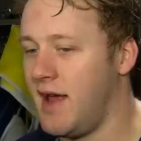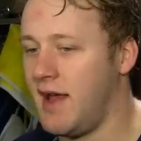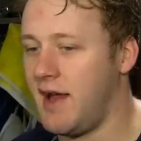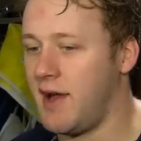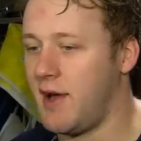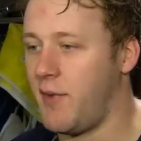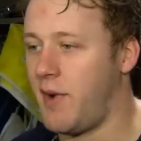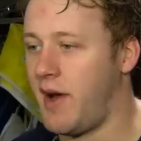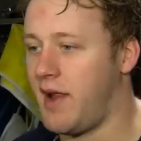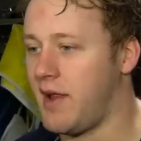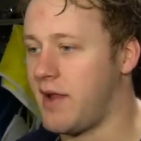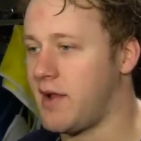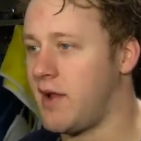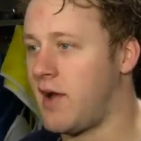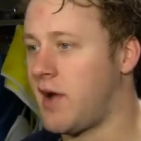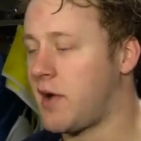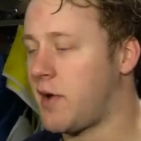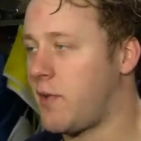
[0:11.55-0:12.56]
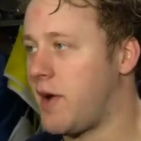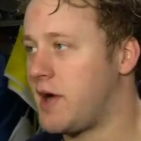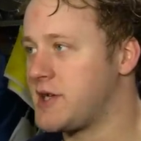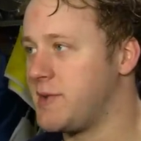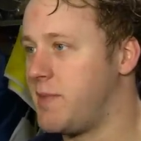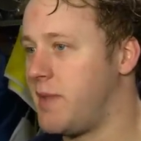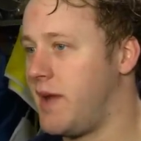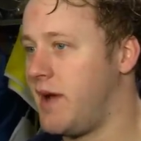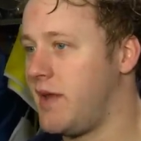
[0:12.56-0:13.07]
you know, wait a little longer, watch
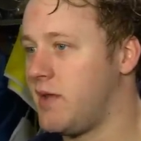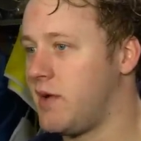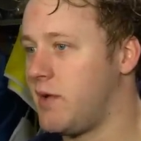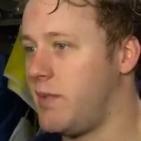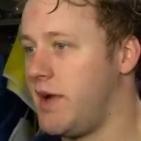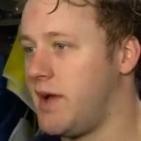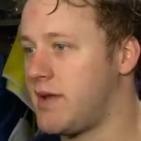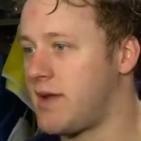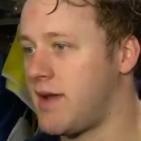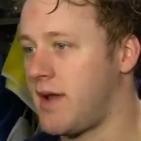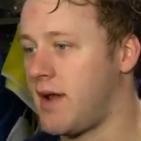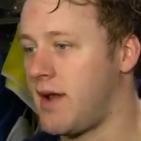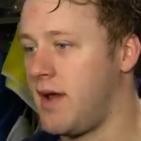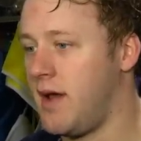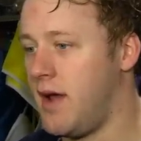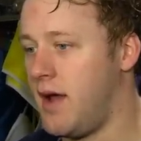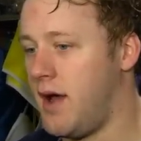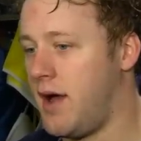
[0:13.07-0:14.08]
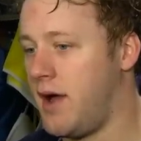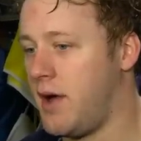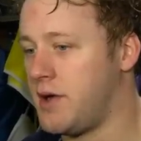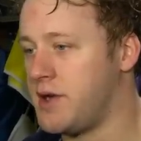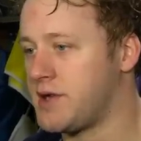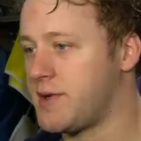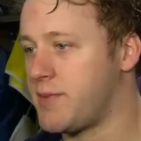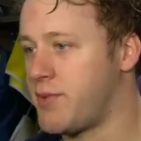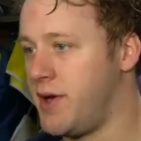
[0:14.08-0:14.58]
him play a little bit, and, you know,
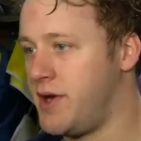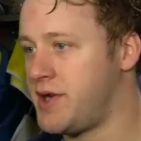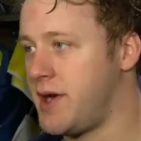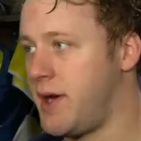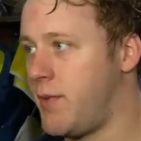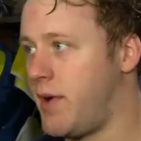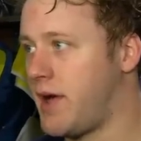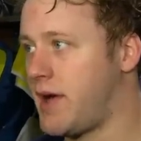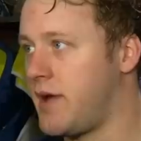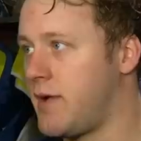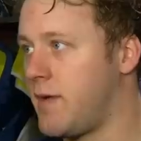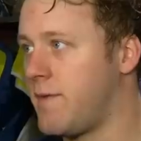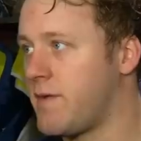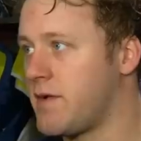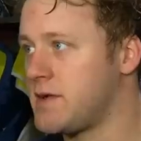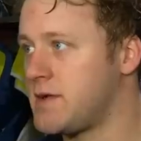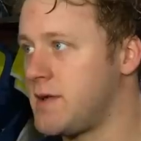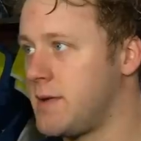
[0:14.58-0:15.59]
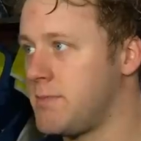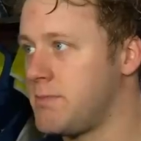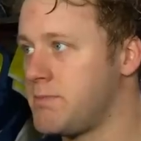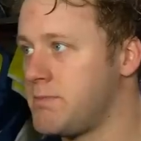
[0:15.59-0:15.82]
just appreciate what he can do for his team.